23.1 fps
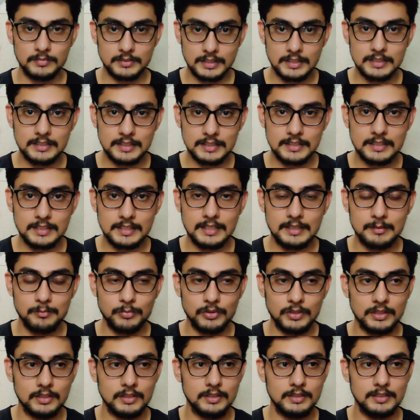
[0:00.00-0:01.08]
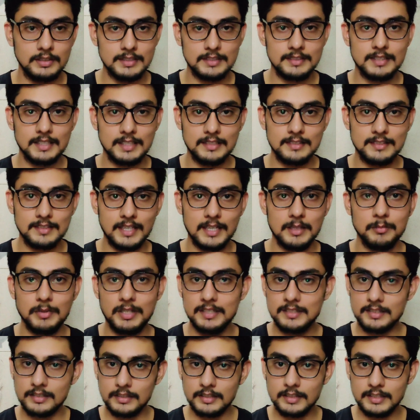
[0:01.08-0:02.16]
conducting this exam
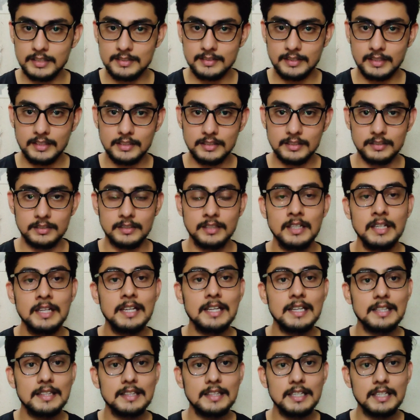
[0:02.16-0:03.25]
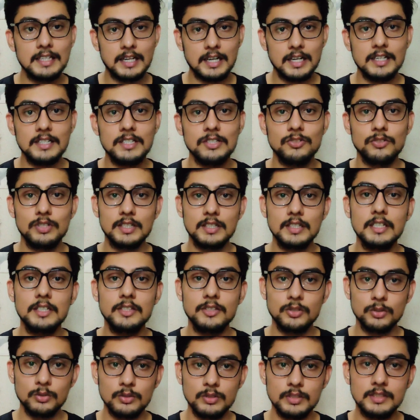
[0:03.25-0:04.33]
at certain center, they are strictly
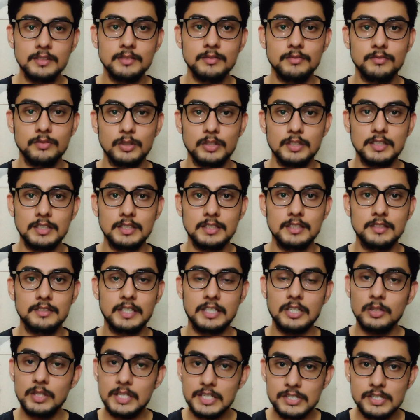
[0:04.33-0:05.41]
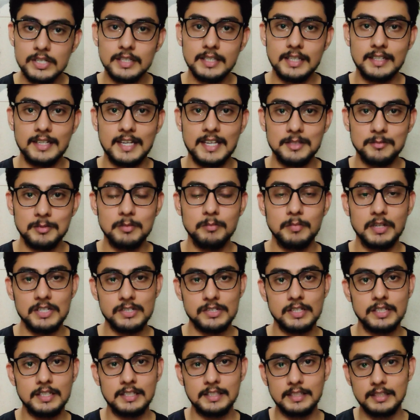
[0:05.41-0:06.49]
told for the regulation that has been
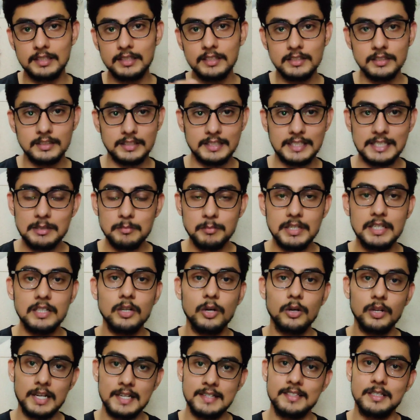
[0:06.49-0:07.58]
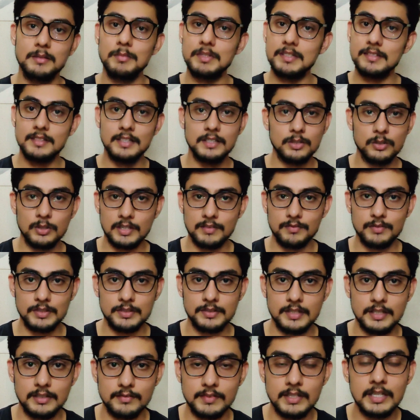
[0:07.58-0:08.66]
mentioned in the email or SMS that you have
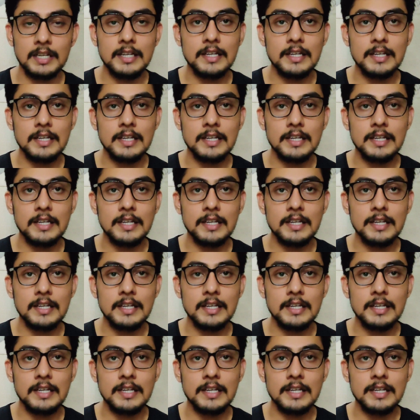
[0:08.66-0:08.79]
received.